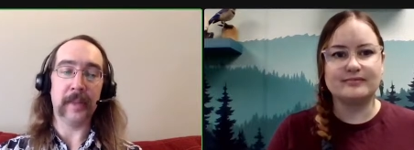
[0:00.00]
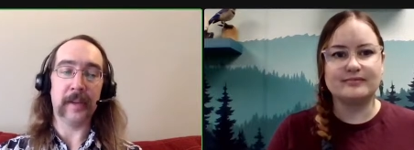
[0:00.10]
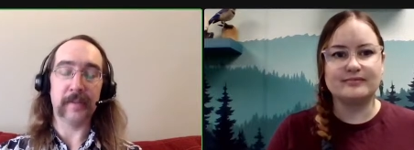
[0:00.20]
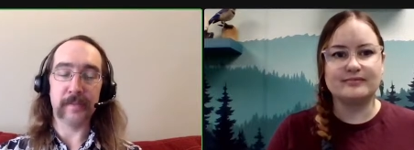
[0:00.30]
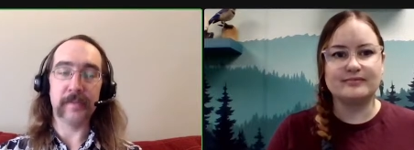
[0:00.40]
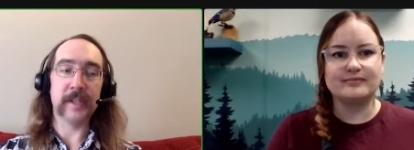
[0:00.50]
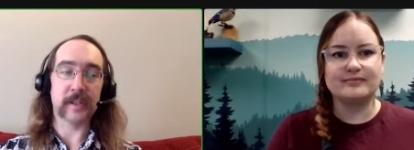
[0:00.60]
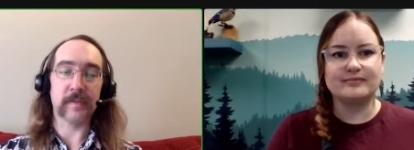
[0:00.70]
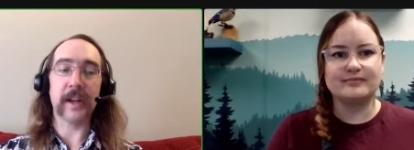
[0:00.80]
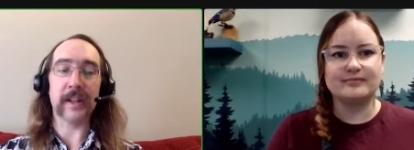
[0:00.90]
Speaker 1: they're
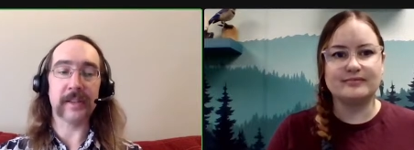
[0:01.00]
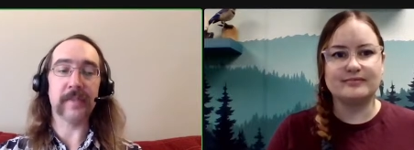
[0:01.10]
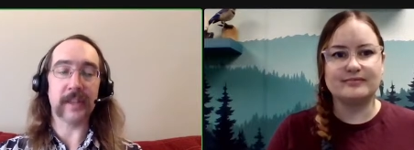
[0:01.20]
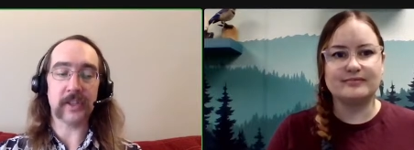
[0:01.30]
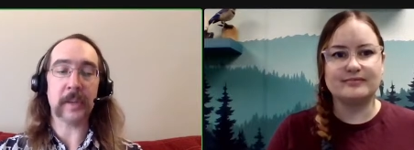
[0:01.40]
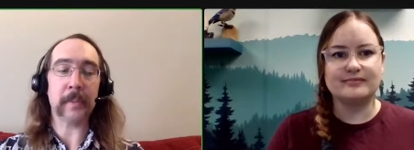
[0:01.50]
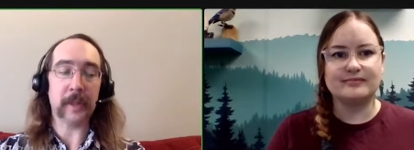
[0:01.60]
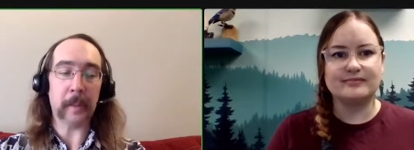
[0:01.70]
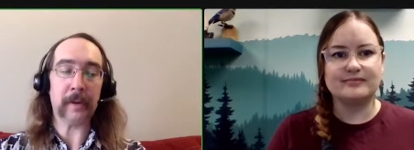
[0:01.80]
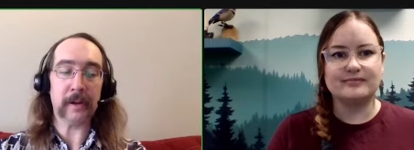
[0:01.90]
just relatively simple
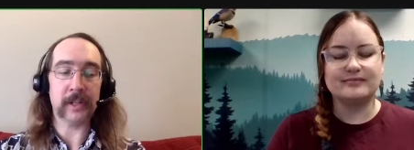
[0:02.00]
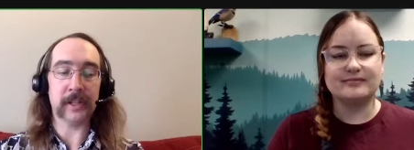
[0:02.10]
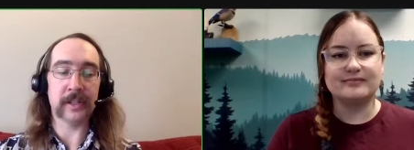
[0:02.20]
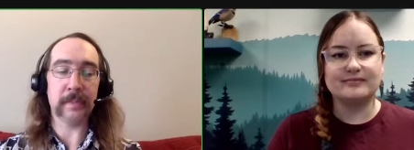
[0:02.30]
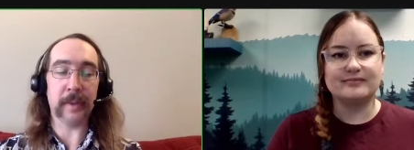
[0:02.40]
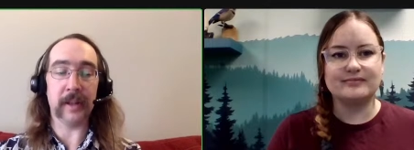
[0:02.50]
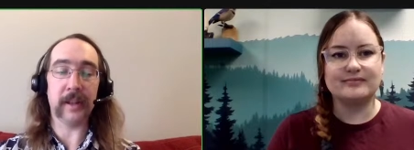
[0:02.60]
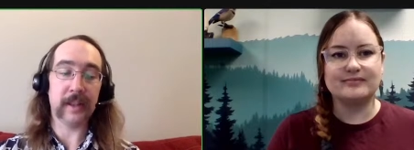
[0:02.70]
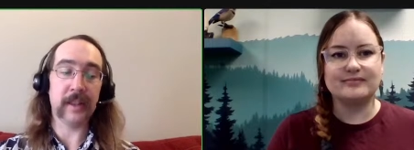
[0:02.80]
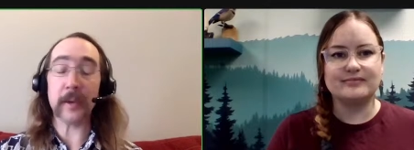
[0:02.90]
approaches, but
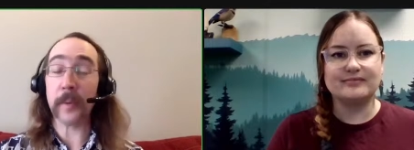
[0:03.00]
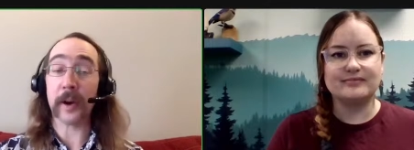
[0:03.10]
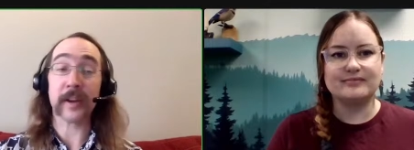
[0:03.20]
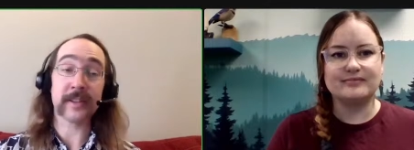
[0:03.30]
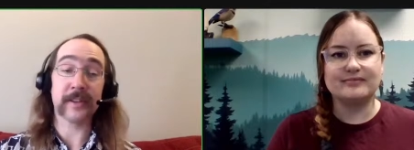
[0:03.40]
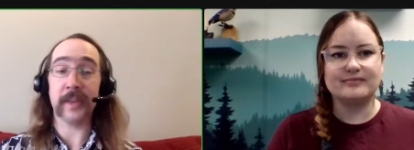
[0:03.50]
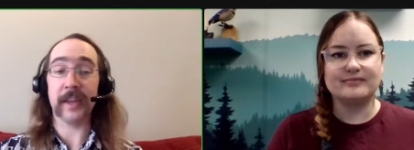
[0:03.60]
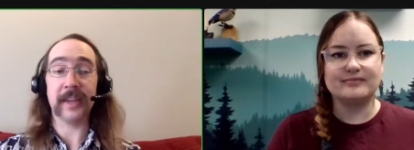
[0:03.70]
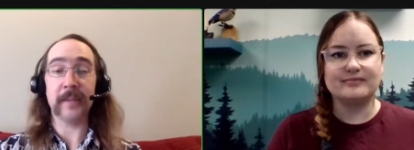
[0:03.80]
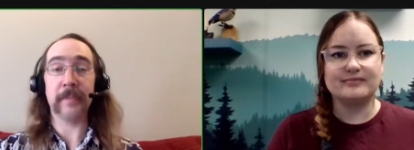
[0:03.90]
they work. So they
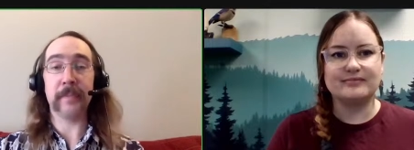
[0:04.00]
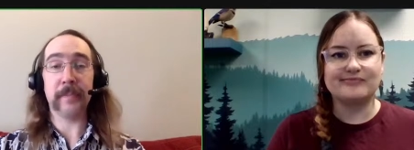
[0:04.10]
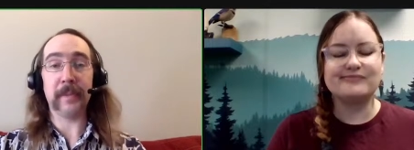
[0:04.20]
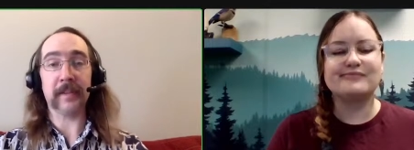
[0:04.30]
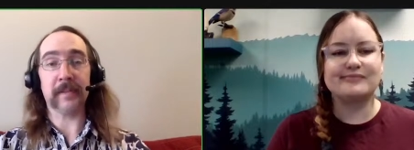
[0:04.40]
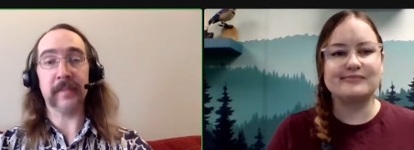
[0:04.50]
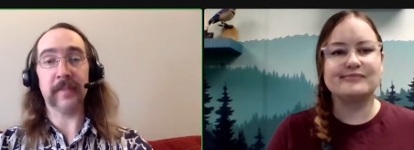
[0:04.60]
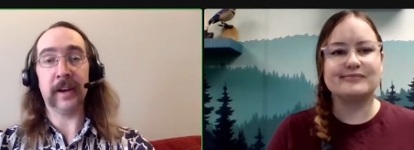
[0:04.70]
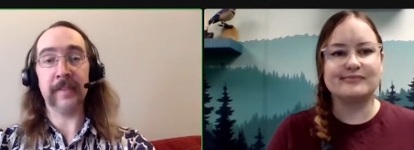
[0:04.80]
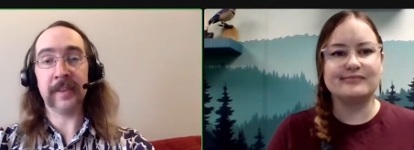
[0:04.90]
keep being
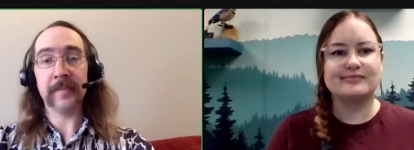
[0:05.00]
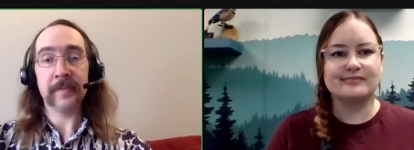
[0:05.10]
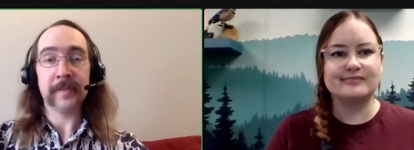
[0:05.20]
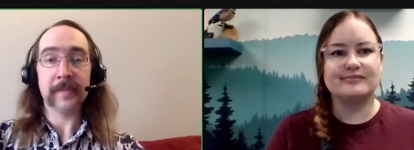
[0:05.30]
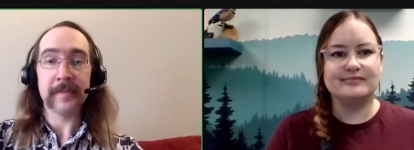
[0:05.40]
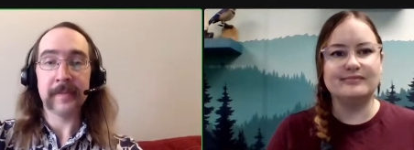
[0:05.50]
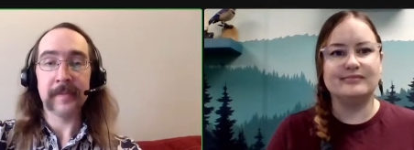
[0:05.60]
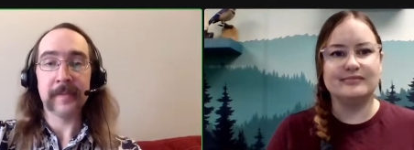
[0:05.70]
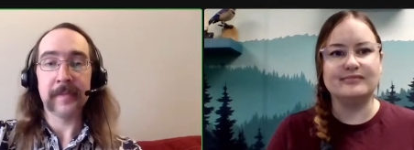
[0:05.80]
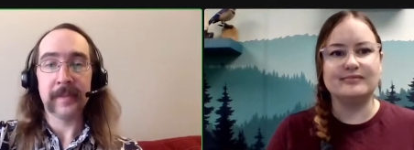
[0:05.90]
re-evolved.
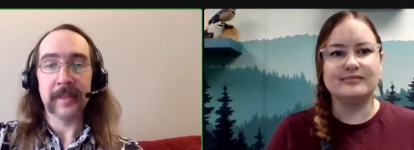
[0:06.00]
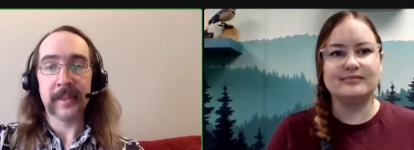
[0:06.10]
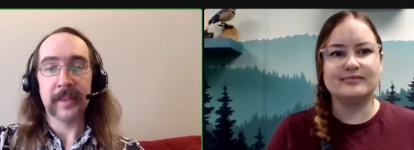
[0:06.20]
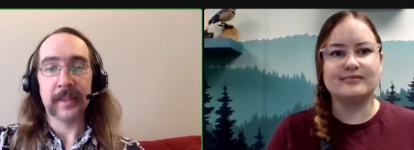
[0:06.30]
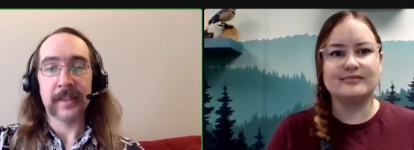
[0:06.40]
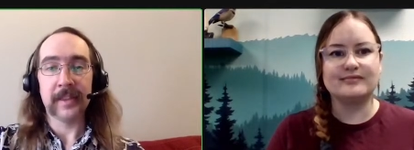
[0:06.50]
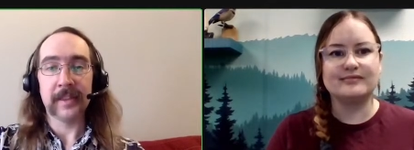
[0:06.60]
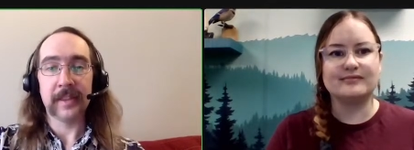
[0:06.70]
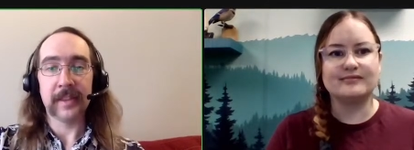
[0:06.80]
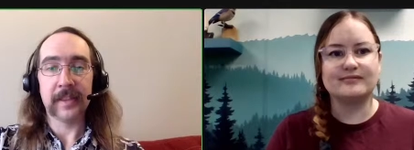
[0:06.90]
Speaker 2: Mm-hmm.
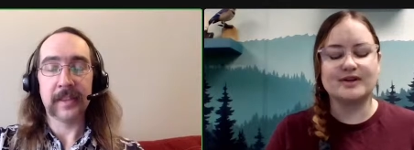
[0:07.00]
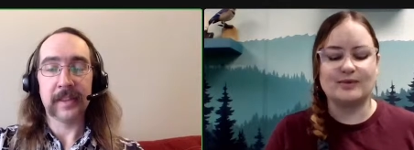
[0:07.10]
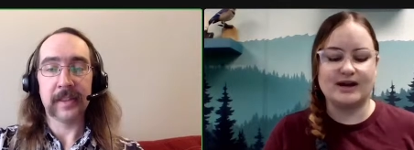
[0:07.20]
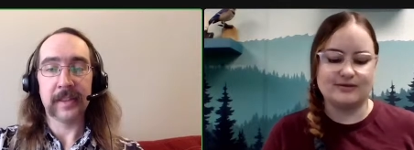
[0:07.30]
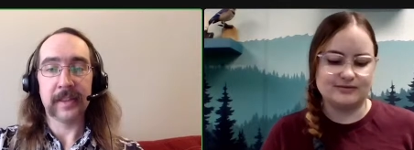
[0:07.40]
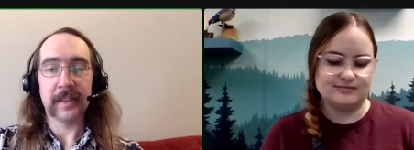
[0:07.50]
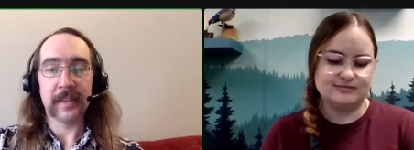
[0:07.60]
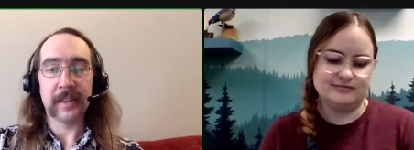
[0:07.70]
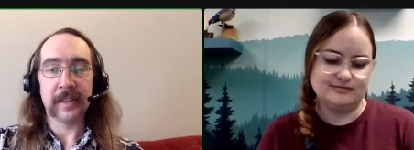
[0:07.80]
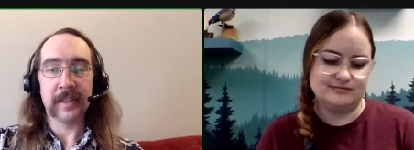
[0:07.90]
Wow.
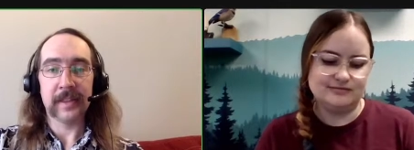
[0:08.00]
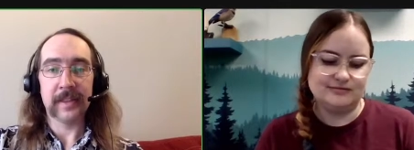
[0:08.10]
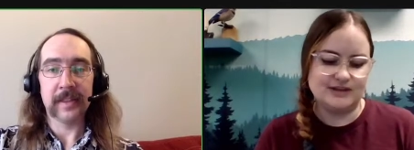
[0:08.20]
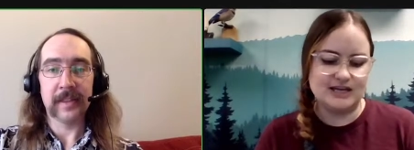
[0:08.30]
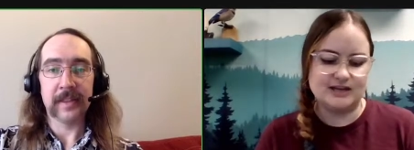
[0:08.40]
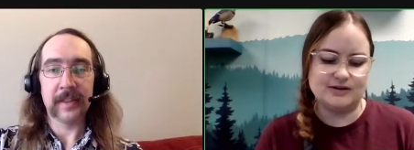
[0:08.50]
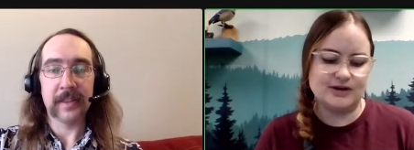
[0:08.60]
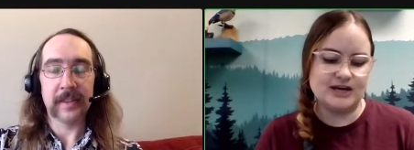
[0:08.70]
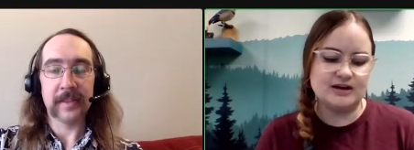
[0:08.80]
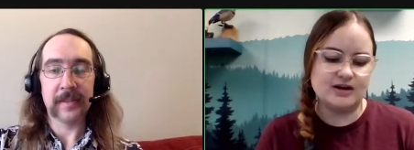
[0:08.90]
Thank you.
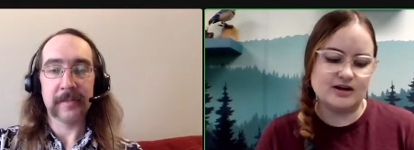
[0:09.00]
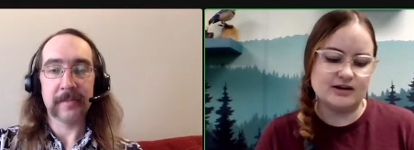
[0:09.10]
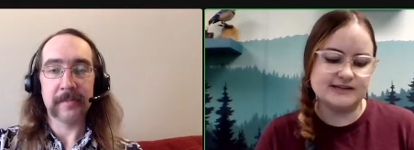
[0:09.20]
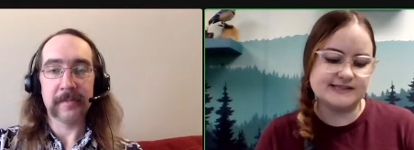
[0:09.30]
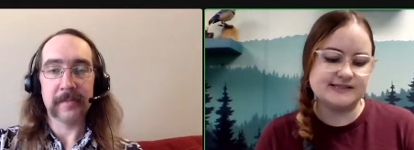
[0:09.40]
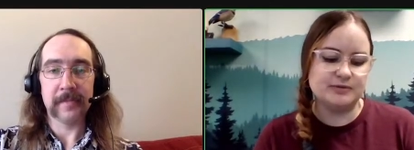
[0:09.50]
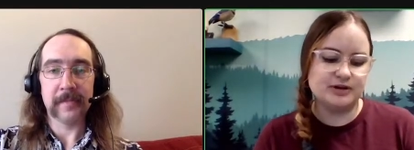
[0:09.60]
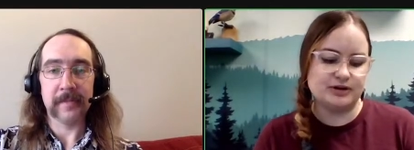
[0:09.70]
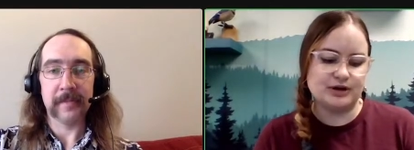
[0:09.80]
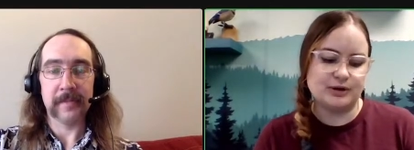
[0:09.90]
And on a
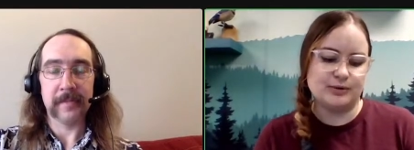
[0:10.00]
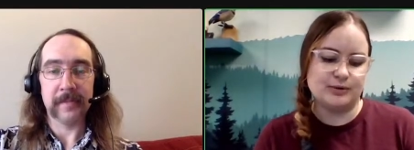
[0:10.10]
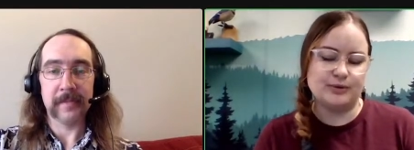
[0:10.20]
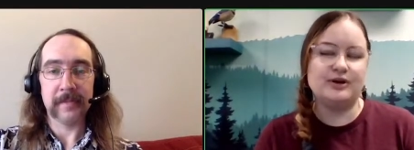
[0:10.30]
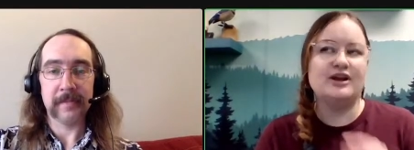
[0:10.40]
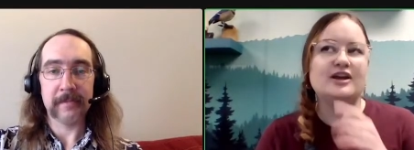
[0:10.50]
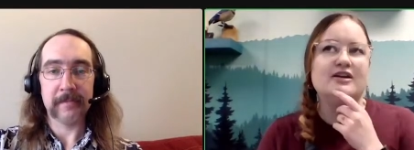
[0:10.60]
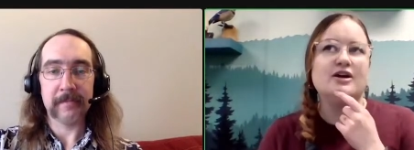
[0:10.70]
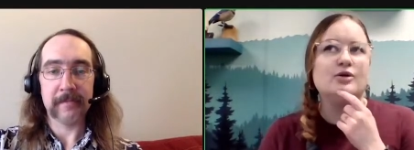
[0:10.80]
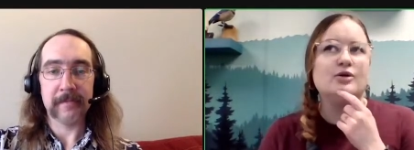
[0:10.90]
similar note,
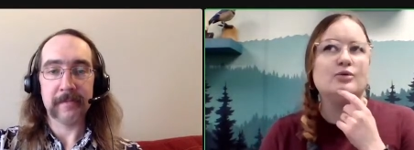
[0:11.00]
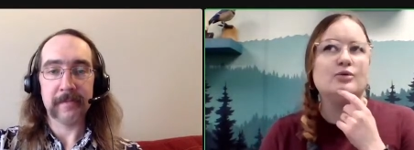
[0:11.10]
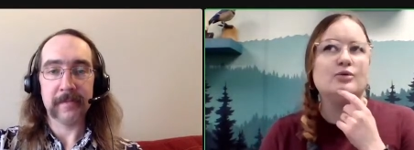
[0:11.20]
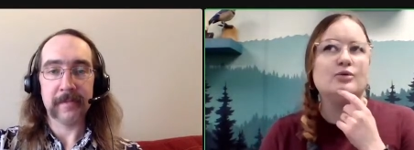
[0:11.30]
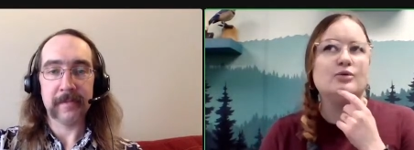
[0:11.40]
what